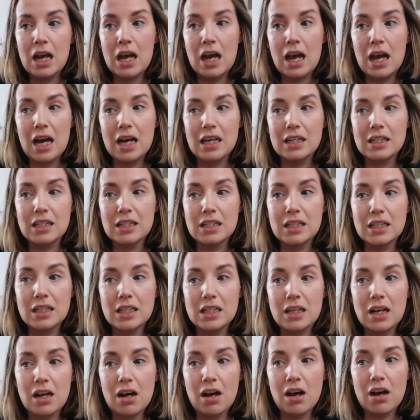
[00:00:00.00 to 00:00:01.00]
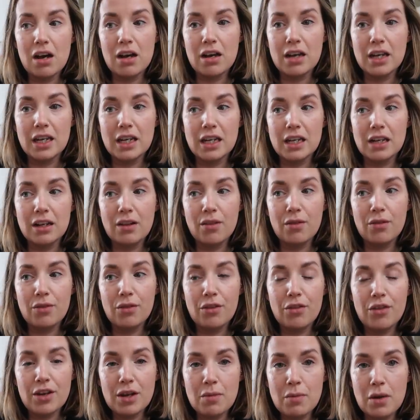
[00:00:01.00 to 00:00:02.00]
And
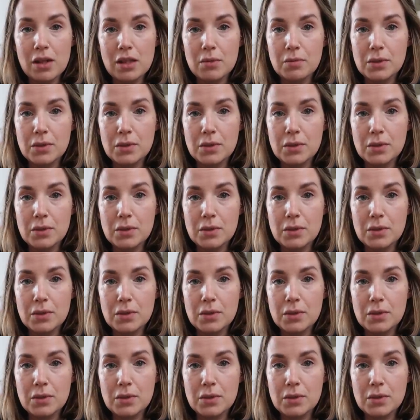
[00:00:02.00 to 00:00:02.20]
the thing about